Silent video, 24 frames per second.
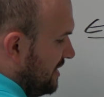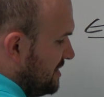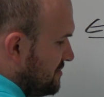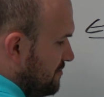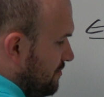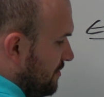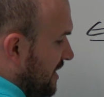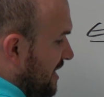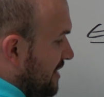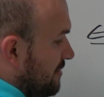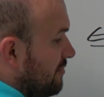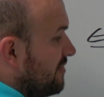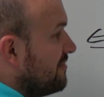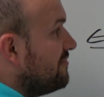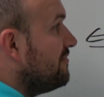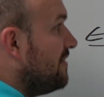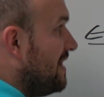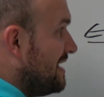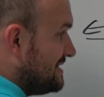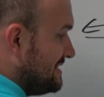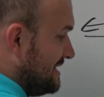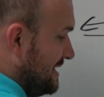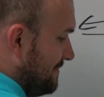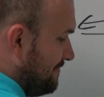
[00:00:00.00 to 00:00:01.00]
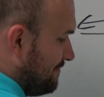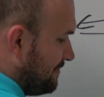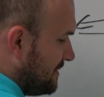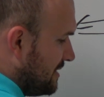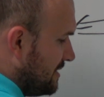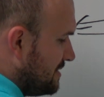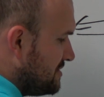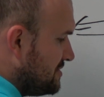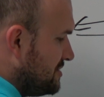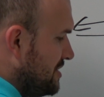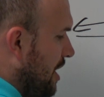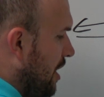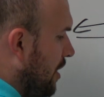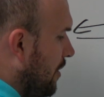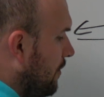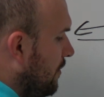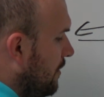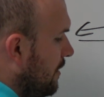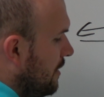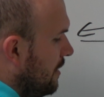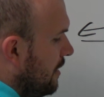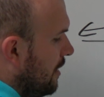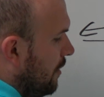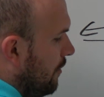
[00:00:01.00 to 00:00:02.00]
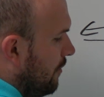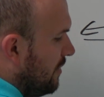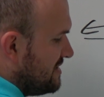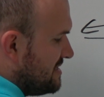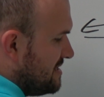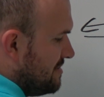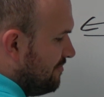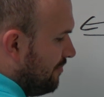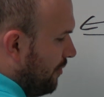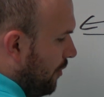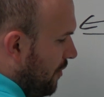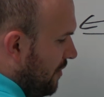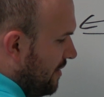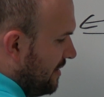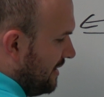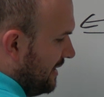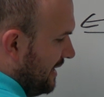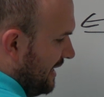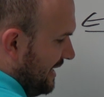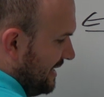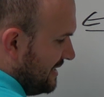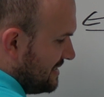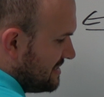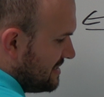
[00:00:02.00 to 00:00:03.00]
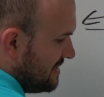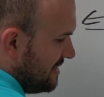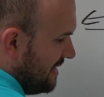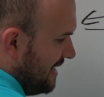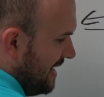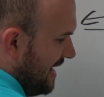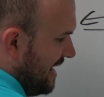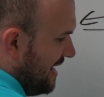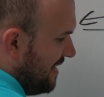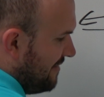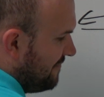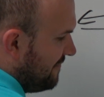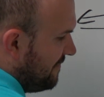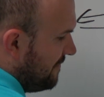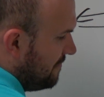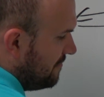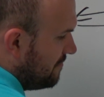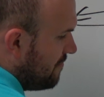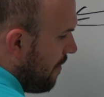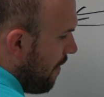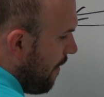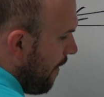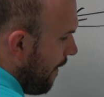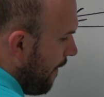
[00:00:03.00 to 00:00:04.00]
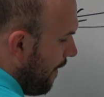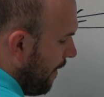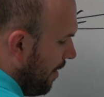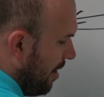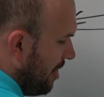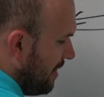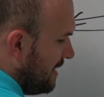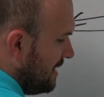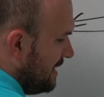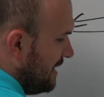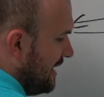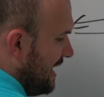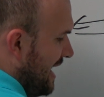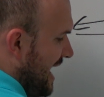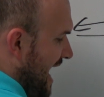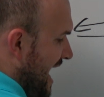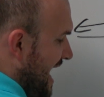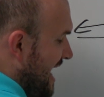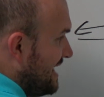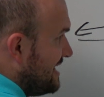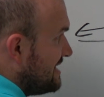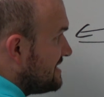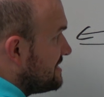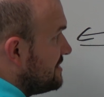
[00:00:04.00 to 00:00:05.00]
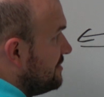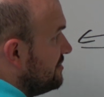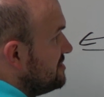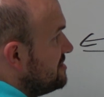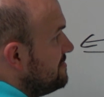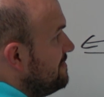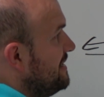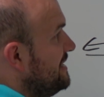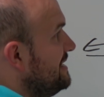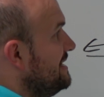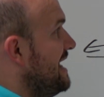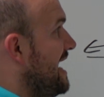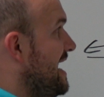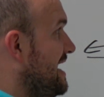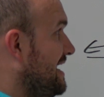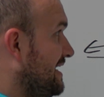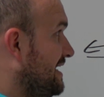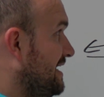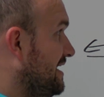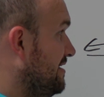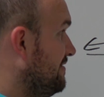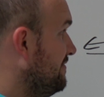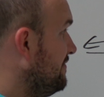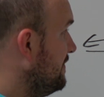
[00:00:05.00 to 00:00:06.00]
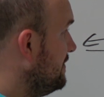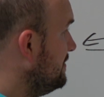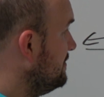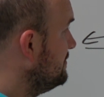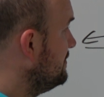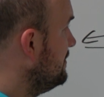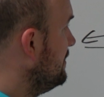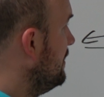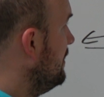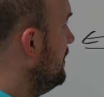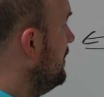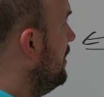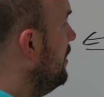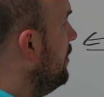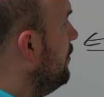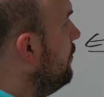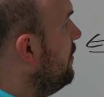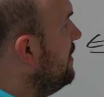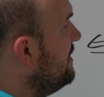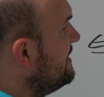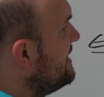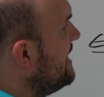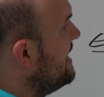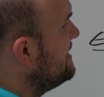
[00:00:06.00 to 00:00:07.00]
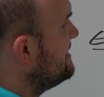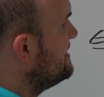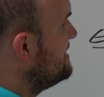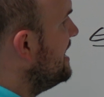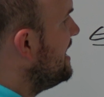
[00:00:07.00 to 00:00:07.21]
as like reflecting. So what's important is if a is going to be negative, what that